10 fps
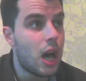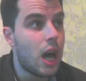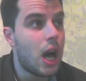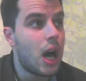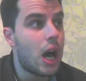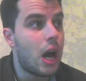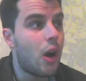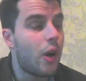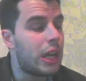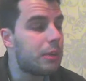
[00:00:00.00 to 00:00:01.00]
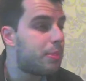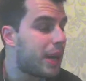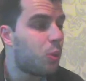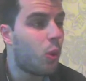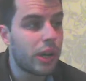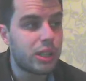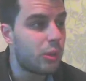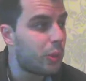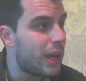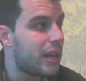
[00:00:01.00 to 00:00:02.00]
I pick Whyte
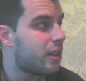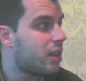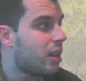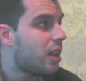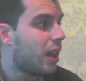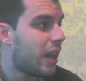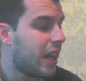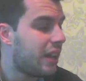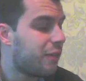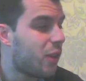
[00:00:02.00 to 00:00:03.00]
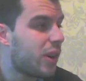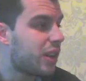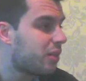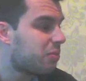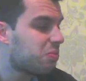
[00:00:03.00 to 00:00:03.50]
to win in a fight that,